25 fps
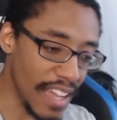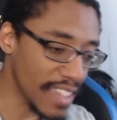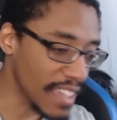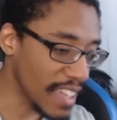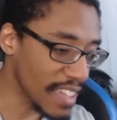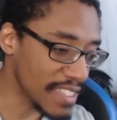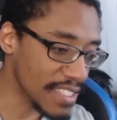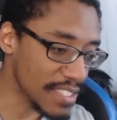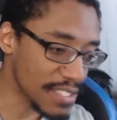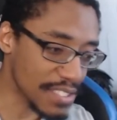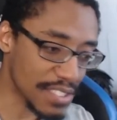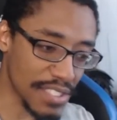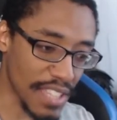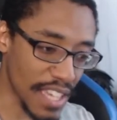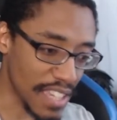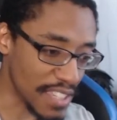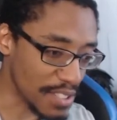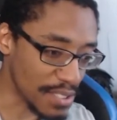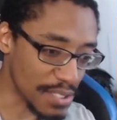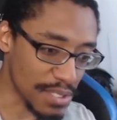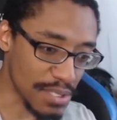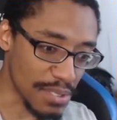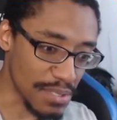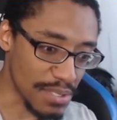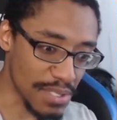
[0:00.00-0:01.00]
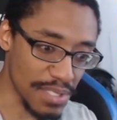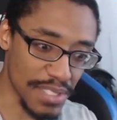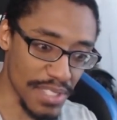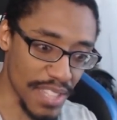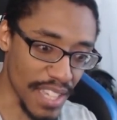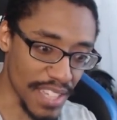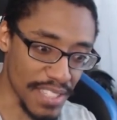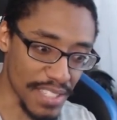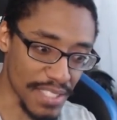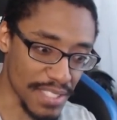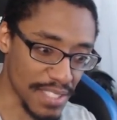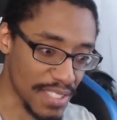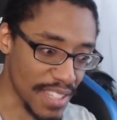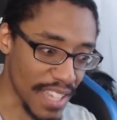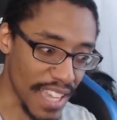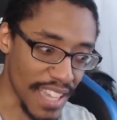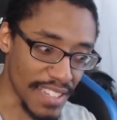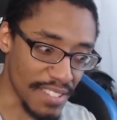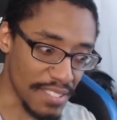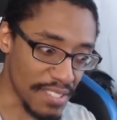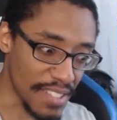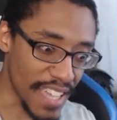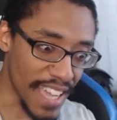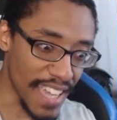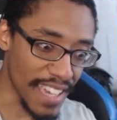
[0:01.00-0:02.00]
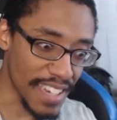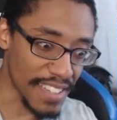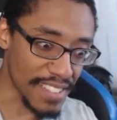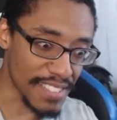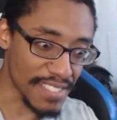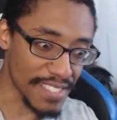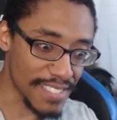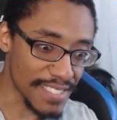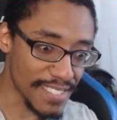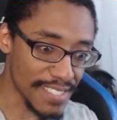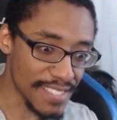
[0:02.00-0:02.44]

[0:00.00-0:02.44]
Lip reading: don't get it.